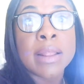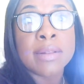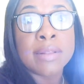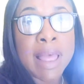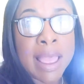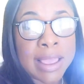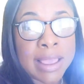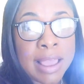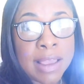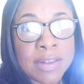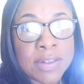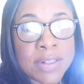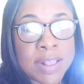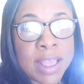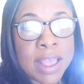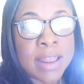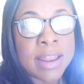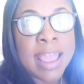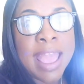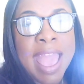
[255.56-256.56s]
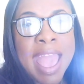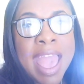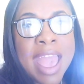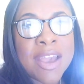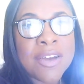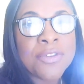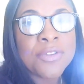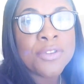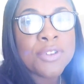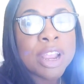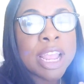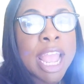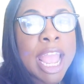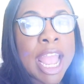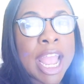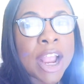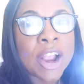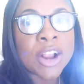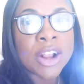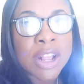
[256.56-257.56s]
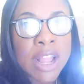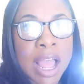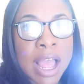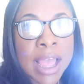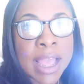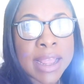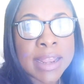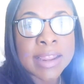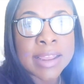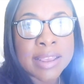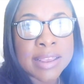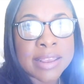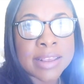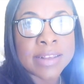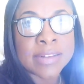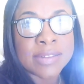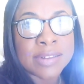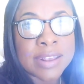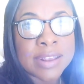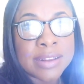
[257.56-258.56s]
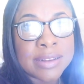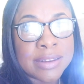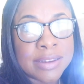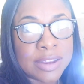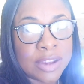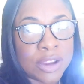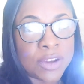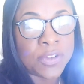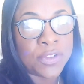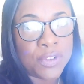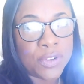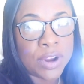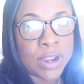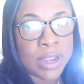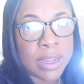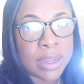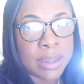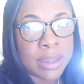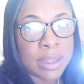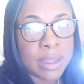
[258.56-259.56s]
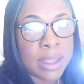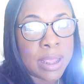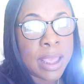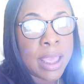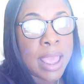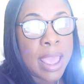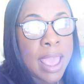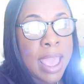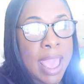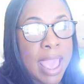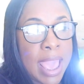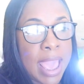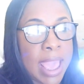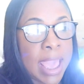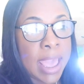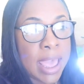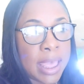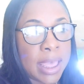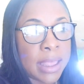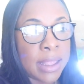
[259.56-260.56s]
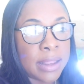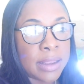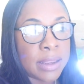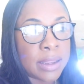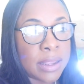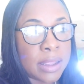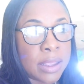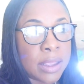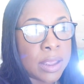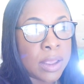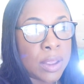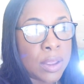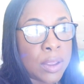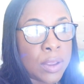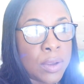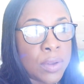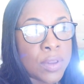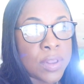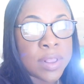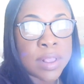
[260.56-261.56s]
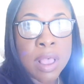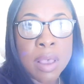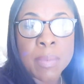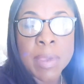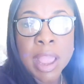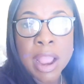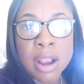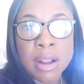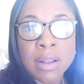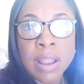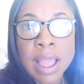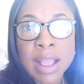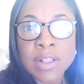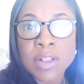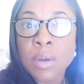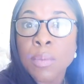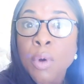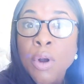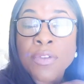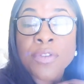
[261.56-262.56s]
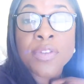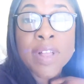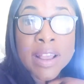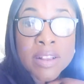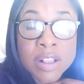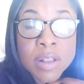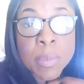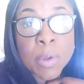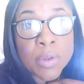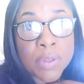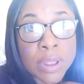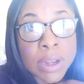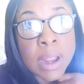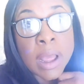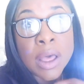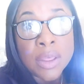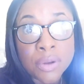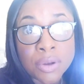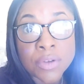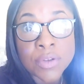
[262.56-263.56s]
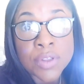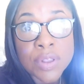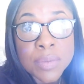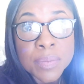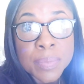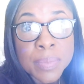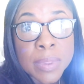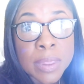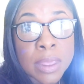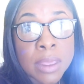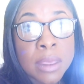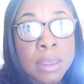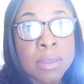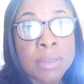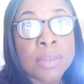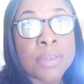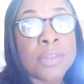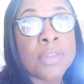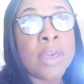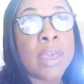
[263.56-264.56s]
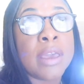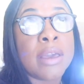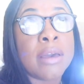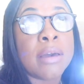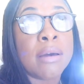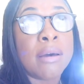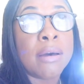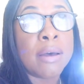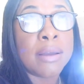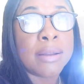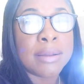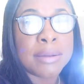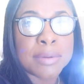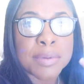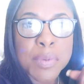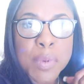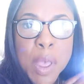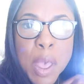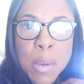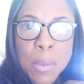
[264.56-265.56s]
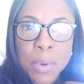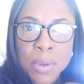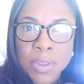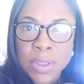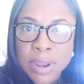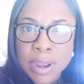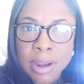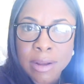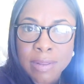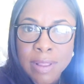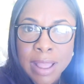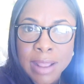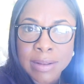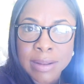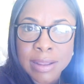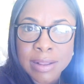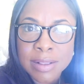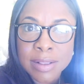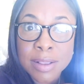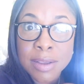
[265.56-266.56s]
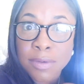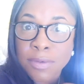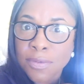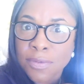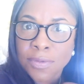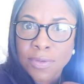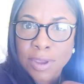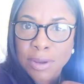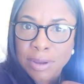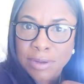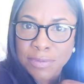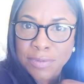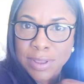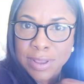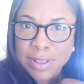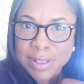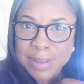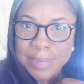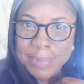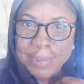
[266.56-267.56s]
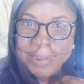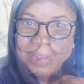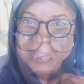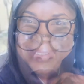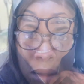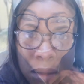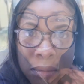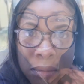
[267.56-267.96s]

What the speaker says: Like I said, every airline is different. And some airlines are more flexible than others. Thank God I'm with an airline that's very flexible.